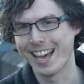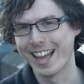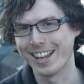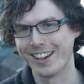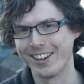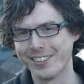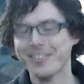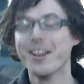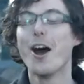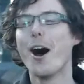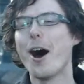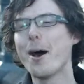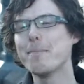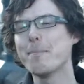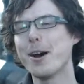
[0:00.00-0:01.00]
Hello,
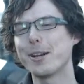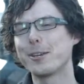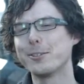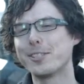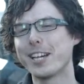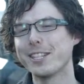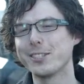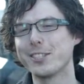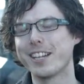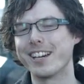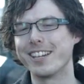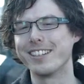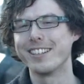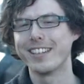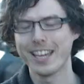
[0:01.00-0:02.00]
I'm Michael
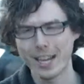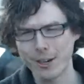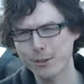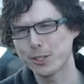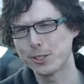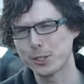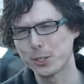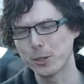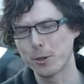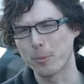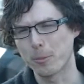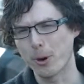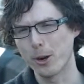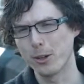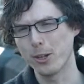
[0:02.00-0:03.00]
Teychenne. Here at Tour
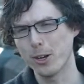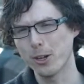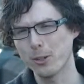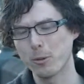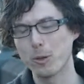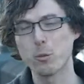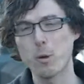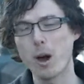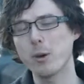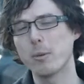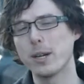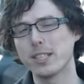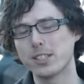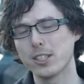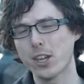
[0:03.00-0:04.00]
Prologue, with one
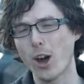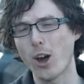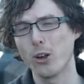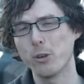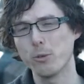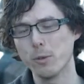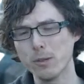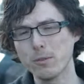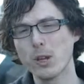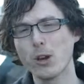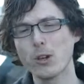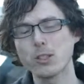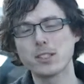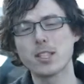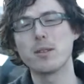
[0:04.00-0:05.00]
week to go, we've
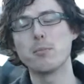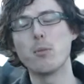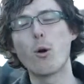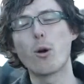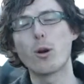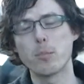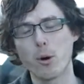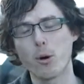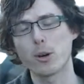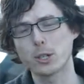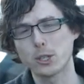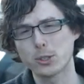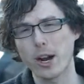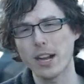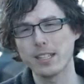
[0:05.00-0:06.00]
noticed that more and more
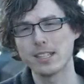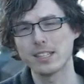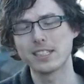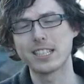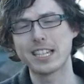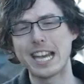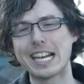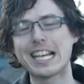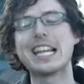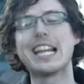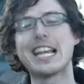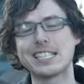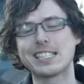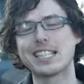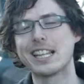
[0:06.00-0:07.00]
Australians are getting
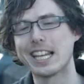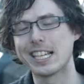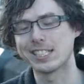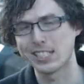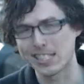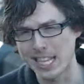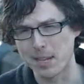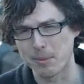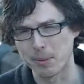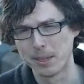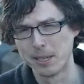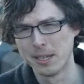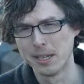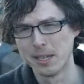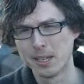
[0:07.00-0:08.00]
less and less sleep.
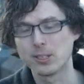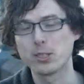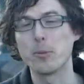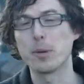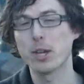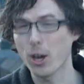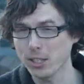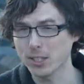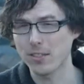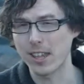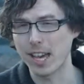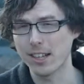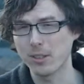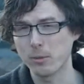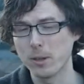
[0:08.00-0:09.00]
So because of
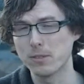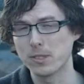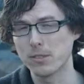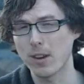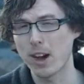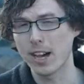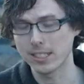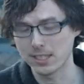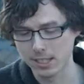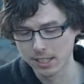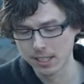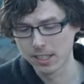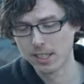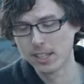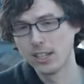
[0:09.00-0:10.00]
that, we've devised